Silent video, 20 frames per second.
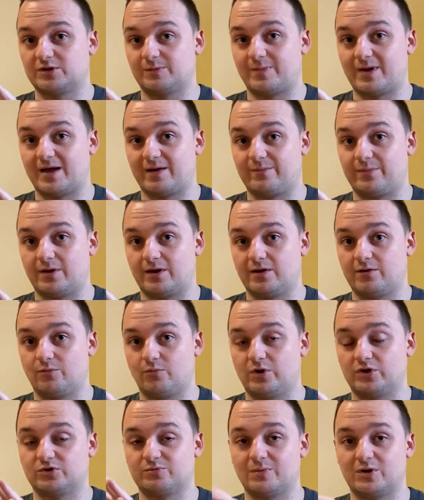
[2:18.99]
Pepper,
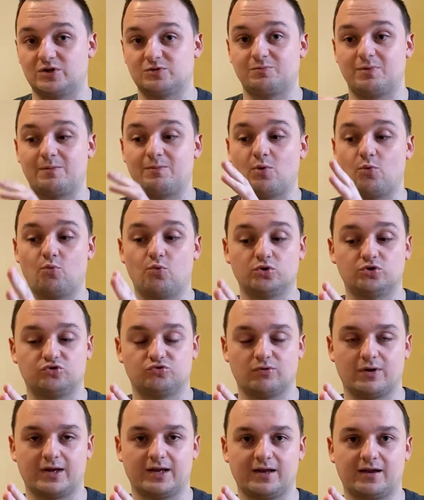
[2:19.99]
which most people would
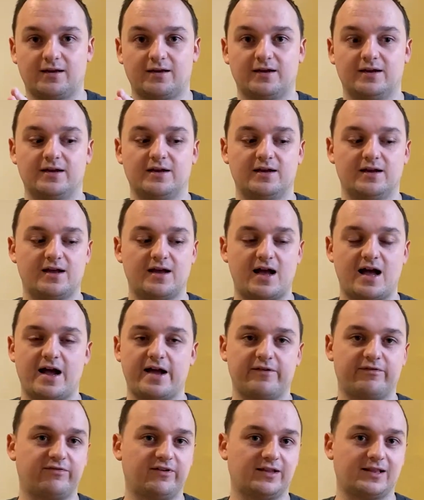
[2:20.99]
drink, I
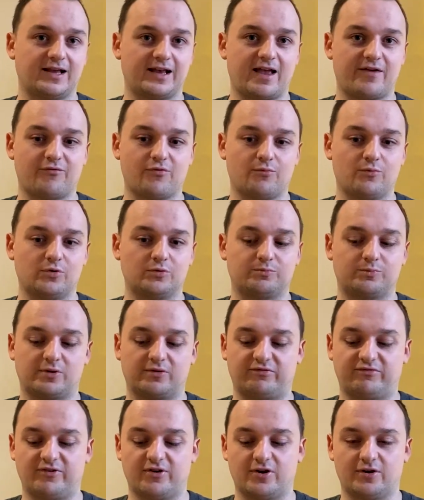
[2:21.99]
feel like everyone would
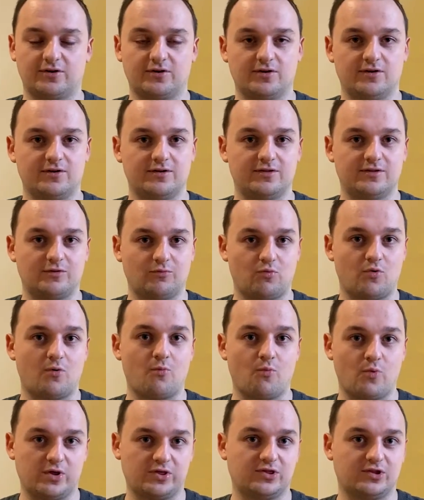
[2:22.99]
prefer the one
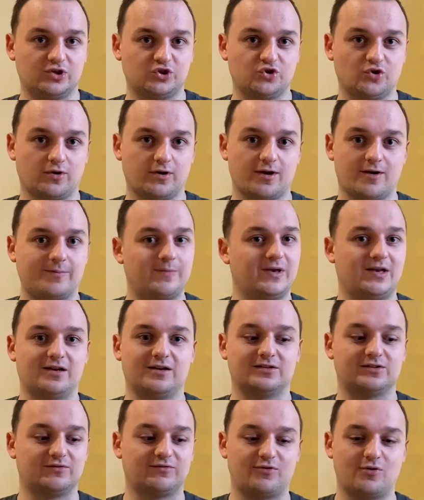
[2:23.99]
with the sugar
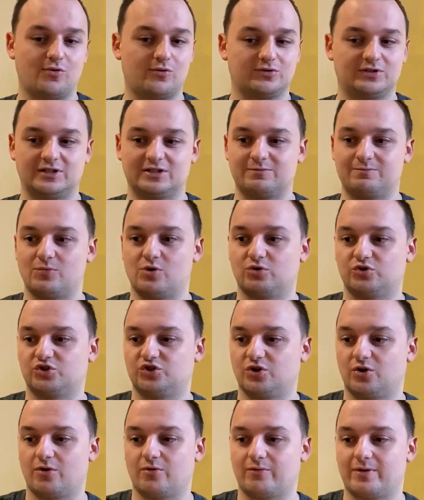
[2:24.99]
because, of course, it's more
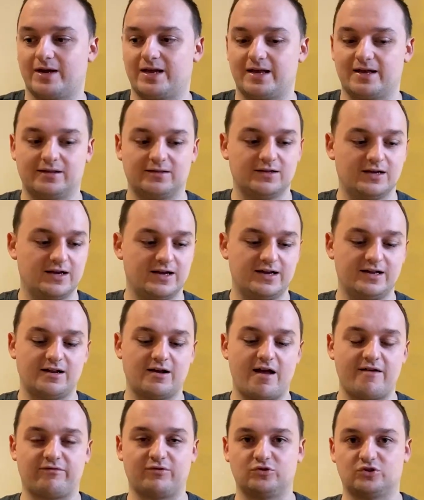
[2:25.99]
sugary and you know
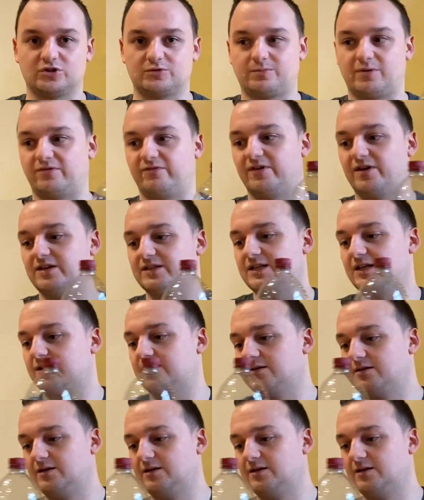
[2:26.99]
everyone just prefers it.